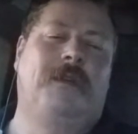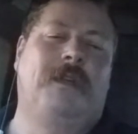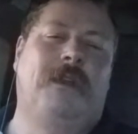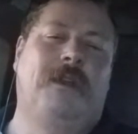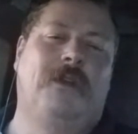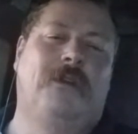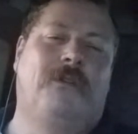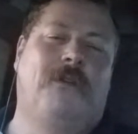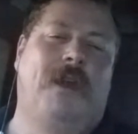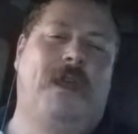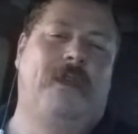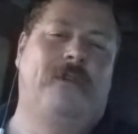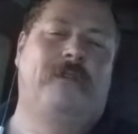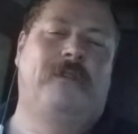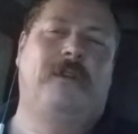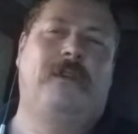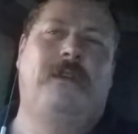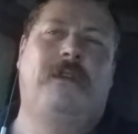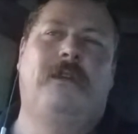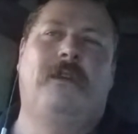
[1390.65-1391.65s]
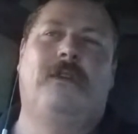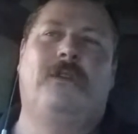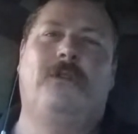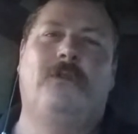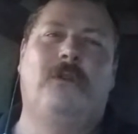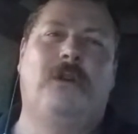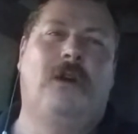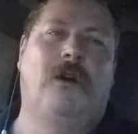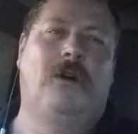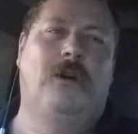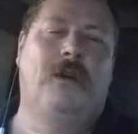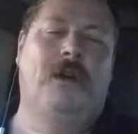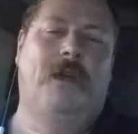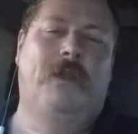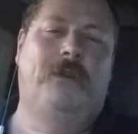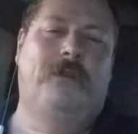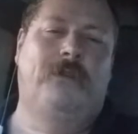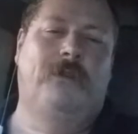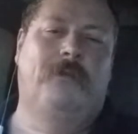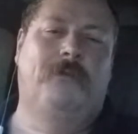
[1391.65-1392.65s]
getting crazy and doing all
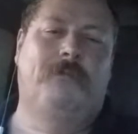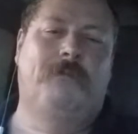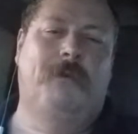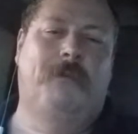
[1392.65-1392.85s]
kinds of